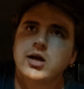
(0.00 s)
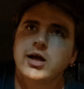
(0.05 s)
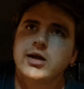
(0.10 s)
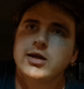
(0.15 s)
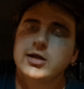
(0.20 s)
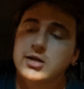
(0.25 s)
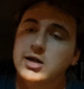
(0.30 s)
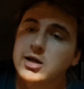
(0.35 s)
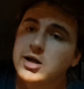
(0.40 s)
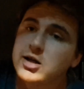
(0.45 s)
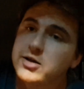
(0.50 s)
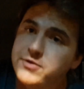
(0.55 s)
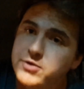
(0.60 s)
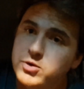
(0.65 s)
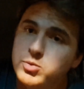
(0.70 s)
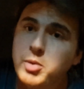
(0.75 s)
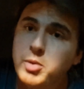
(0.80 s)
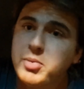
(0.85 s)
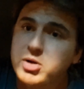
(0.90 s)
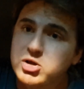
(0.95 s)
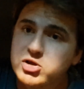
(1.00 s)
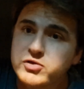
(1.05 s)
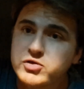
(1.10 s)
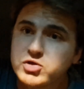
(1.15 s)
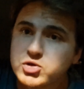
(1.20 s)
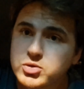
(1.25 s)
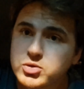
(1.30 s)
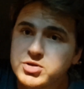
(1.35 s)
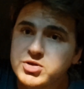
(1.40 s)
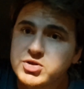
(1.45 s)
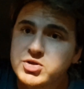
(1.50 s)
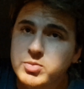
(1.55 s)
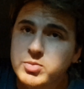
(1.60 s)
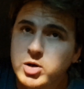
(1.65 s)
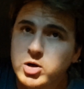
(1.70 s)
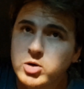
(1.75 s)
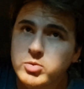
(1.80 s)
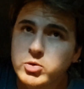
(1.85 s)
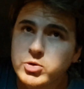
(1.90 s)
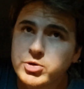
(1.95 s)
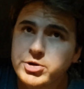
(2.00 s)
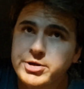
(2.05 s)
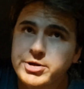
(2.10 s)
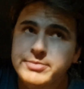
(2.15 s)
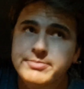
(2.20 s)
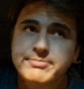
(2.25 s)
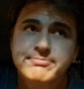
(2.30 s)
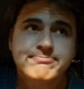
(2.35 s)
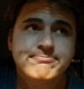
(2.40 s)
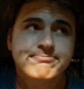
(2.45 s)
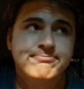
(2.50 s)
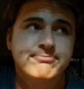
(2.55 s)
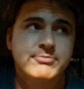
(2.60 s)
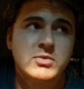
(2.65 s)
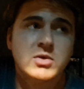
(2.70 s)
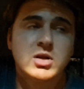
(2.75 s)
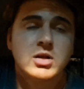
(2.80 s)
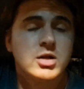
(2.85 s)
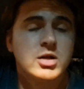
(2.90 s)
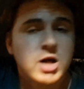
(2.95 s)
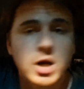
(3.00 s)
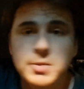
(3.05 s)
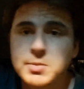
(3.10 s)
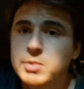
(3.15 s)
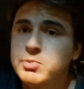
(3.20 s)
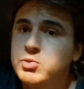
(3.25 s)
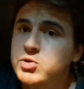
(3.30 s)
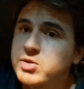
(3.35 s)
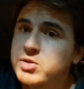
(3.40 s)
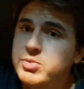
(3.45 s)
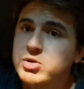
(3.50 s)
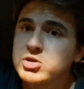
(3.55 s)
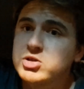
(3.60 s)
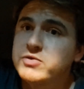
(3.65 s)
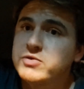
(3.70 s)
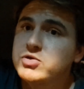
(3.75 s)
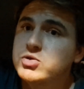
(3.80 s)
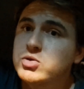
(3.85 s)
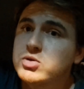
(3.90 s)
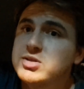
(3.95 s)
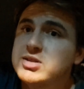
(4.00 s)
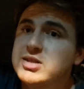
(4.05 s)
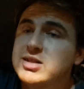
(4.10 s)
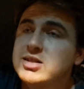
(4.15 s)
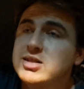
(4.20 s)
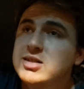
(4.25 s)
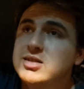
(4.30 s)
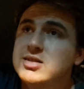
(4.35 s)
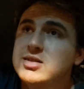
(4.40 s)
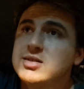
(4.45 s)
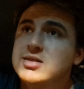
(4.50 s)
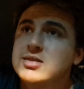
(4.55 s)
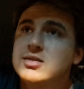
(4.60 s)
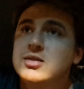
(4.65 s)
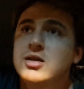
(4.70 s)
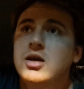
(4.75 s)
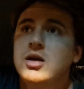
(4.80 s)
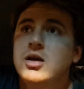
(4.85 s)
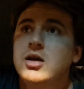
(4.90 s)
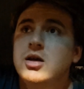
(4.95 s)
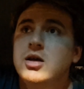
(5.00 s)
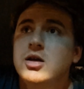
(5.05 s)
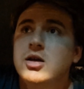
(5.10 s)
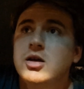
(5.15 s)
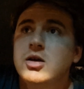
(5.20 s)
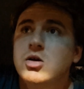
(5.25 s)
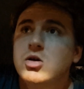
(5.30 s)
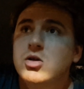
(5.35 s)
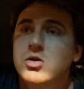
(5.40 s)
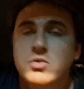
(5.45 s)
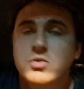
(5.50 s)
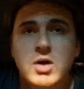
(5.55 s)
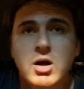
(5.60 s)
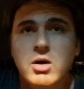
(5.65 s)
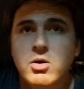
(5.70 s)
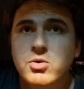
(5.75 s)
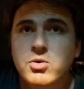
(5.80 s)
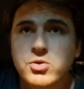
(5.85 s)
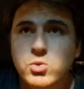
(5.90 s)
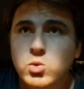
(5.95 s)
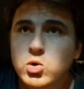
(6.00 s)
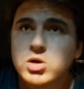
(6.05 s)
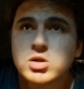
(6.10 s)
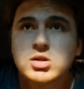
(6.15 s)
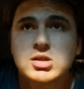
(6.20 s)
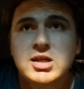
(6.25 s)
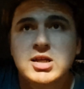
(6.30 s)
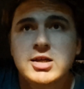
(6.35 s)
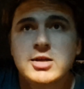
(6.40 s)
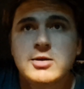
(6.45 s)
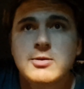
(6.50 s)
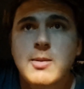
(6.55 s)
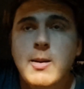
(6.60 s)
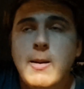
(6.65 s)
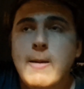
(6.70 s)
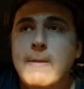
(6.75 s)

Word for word: And then I gotta film a bunch of shorts tomorrow morning come up with a bunch of shorts ideas throughout the workday.